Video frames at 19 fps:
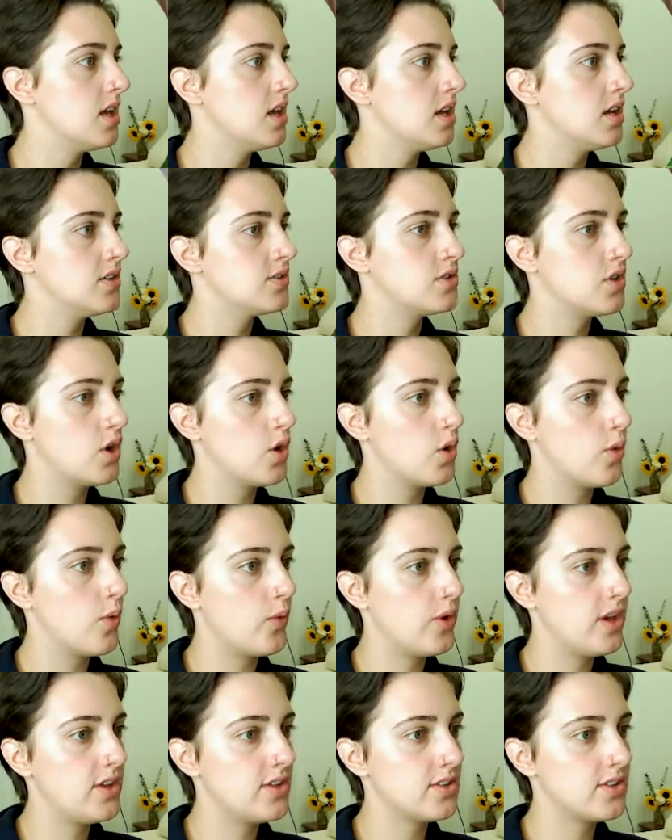So
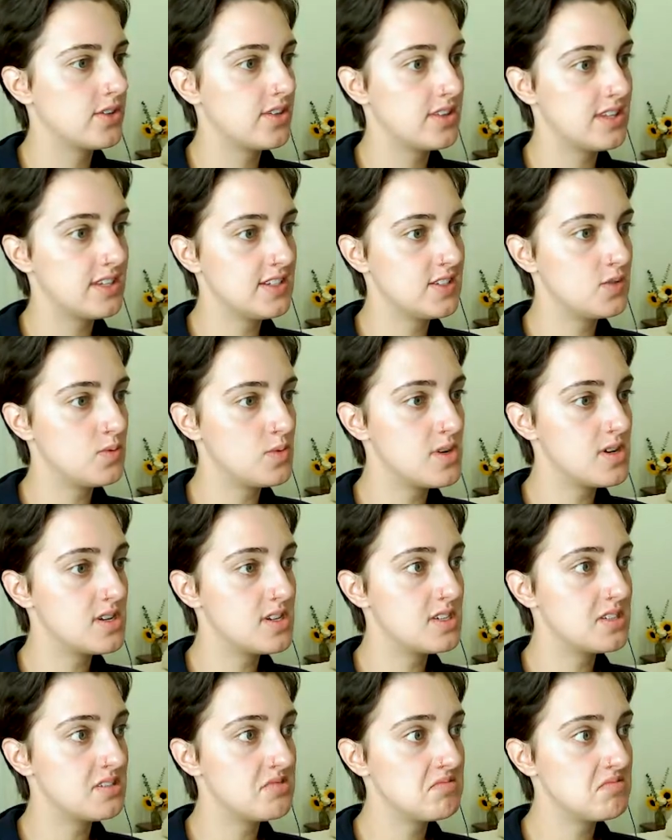either this
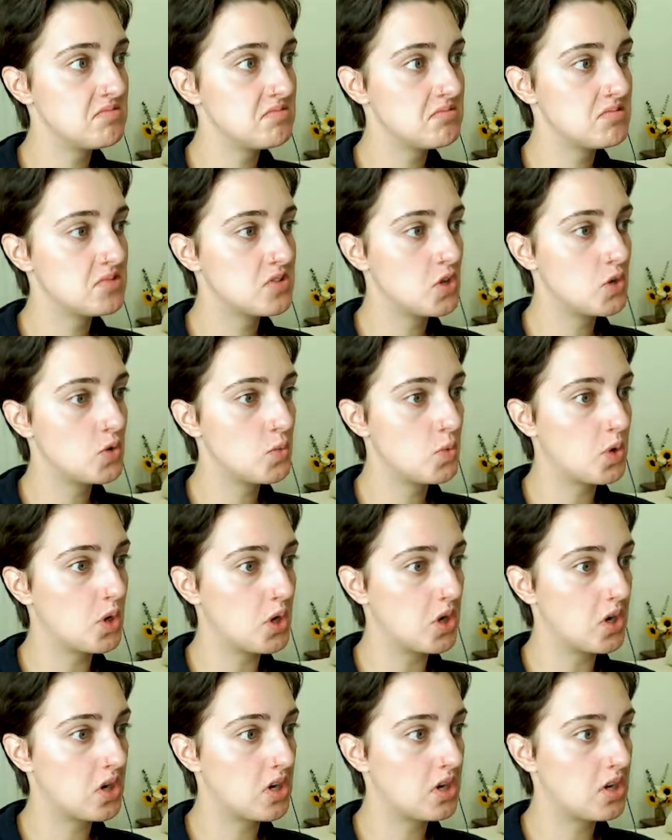one could
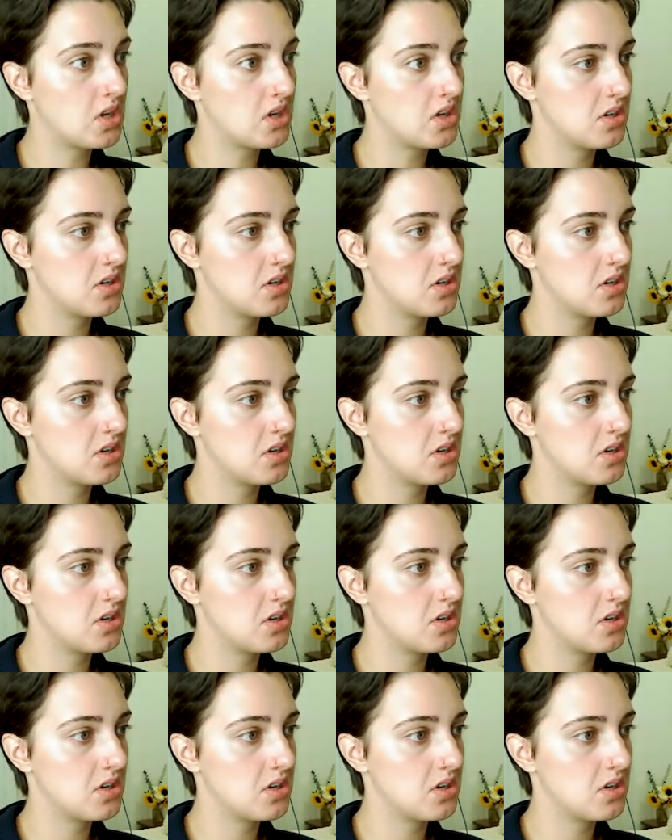work.